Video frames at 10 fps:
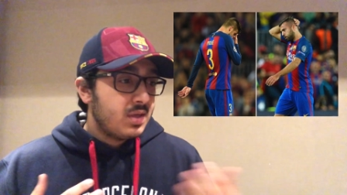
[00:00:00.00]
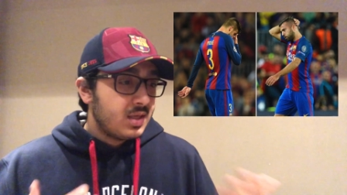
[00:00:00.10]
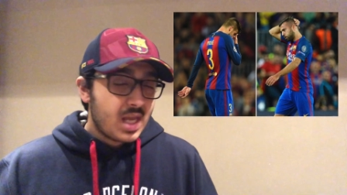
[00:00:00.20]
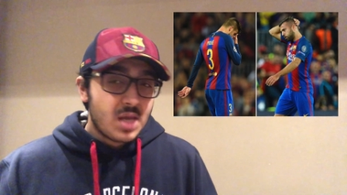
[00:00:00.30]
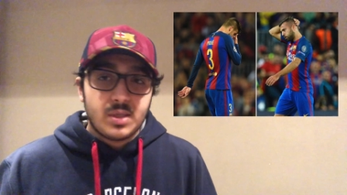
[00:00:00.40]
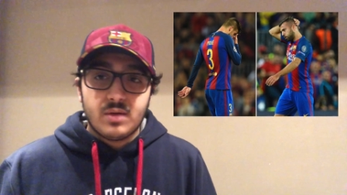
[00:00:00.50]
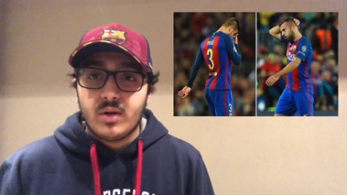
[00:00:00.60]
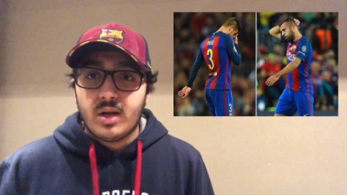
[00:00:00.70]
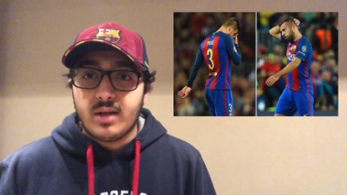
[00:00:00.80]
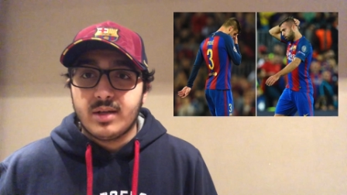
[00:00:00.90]
came in
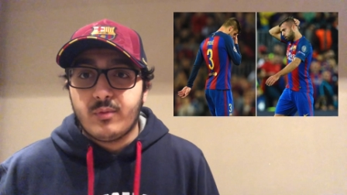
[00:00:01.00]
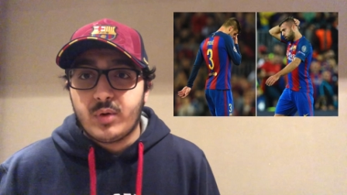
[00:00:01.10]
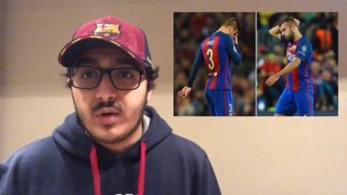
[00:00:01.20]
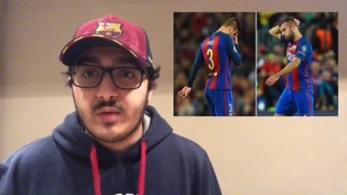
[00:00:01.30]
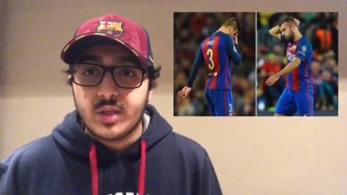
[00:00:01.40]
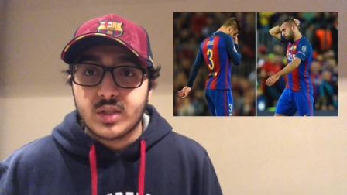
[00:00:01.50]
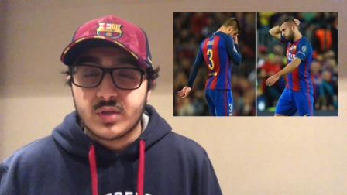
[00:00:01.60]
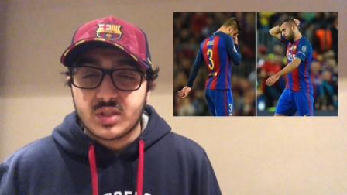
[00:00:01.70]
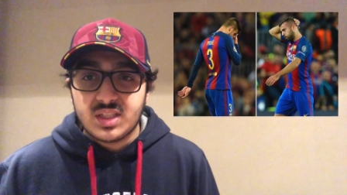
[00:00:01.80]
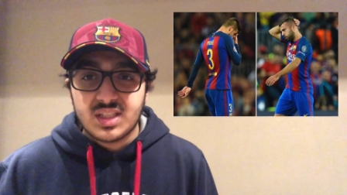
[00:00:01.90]
one of Valverde's
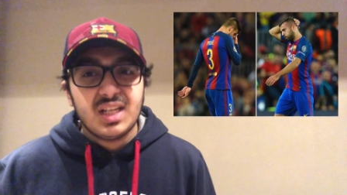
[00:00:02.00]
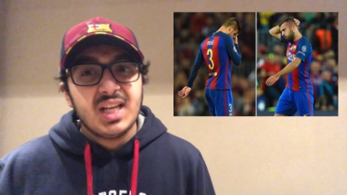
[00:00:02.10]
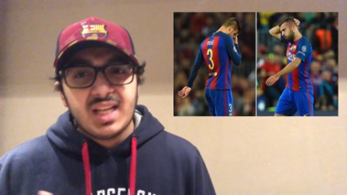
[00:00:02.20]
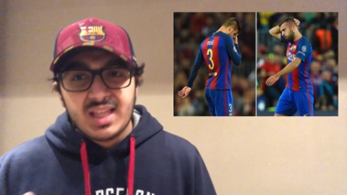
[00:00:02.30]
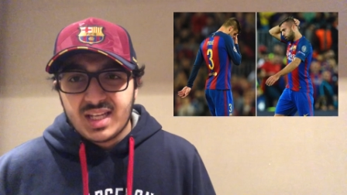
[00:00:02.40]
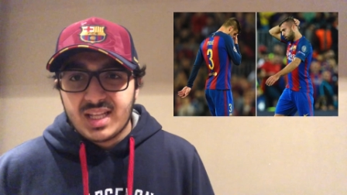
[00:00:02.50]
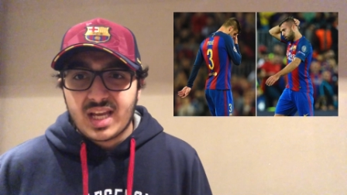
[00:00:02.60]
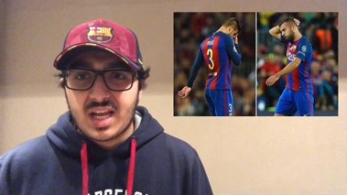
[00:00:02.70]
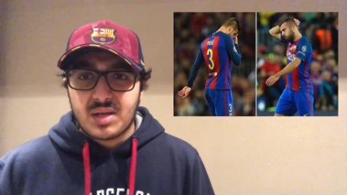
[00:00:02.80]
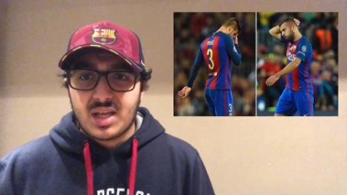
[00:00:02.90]
first season, didn't
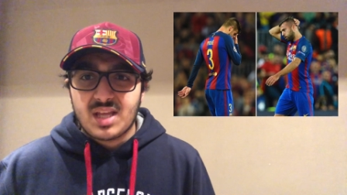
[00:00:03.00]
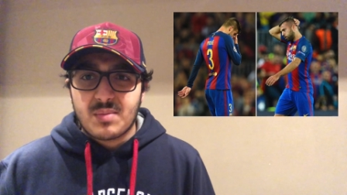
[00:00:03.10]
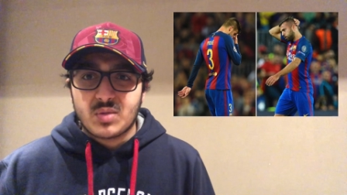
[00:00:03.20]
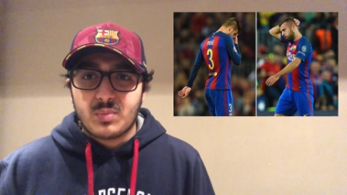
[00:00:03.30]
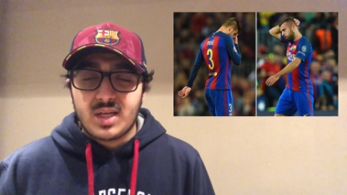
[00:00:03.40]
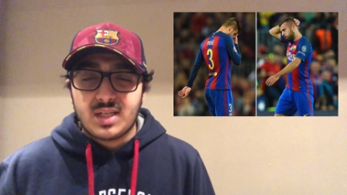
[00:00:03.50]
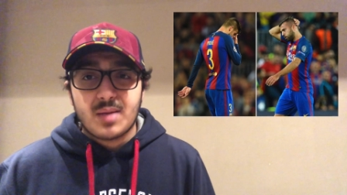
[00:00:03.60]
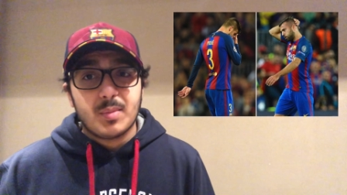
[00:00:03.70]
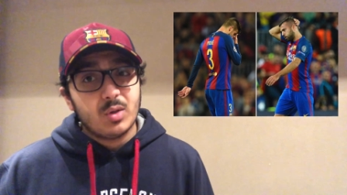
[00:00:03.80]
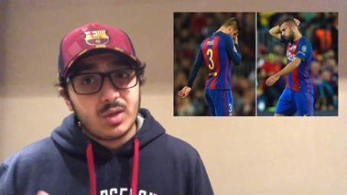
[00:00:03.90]
get that much playing
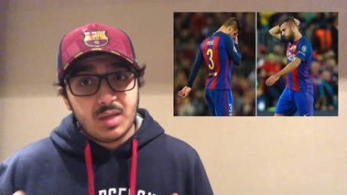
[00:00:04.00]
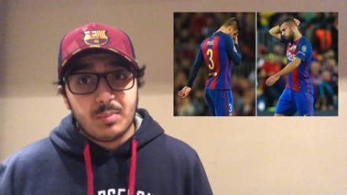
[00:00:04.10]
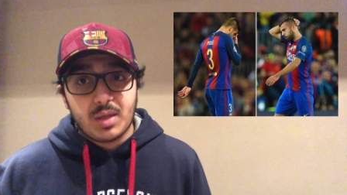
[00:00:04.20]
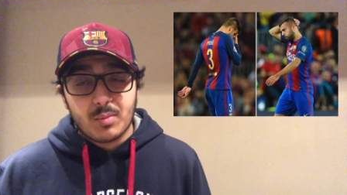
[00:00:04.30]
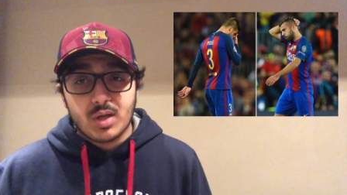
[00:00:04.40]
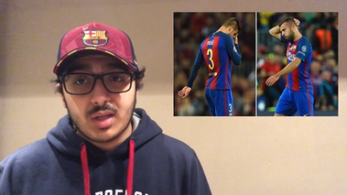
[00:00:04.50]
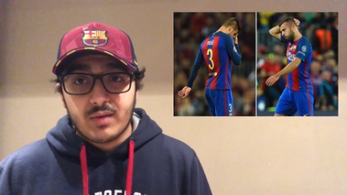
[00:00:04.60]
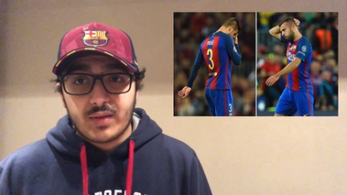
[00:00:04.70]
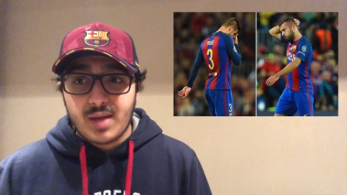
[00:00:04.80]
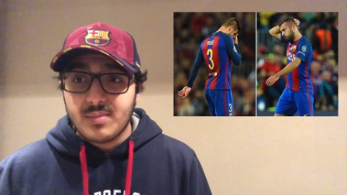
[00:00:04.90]
time, although he did play a lot of
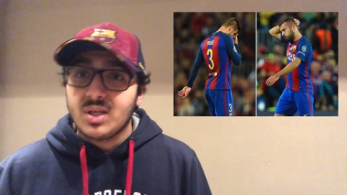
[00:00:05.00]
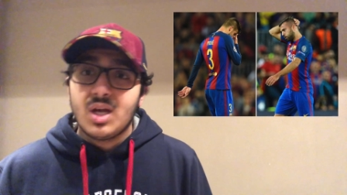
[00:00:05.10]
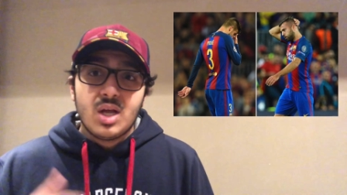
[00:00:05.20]
the games.